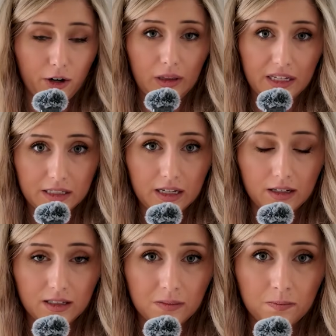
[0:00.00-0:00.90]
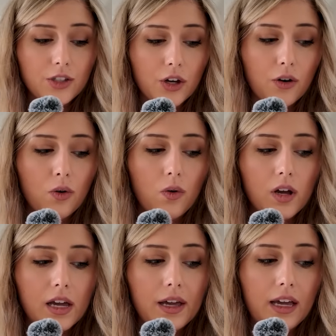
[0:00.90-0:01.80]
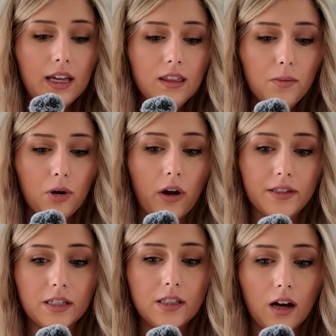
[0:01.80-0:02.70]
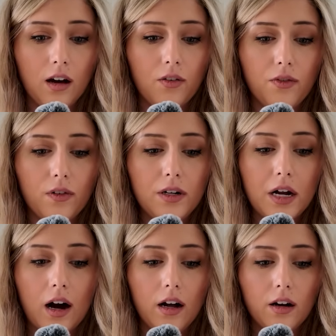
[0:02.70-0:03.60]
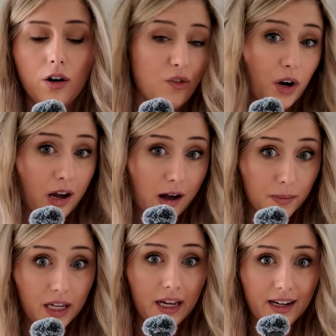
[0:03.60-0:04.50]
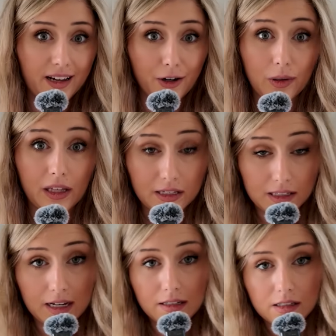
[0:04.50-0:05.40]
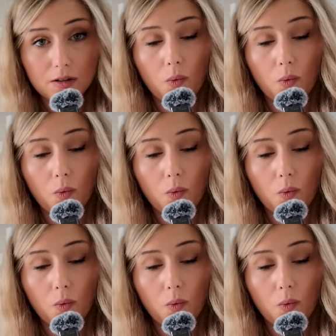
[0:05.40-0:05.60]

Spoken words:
your listings. So in the process of not overcomplicating your listings,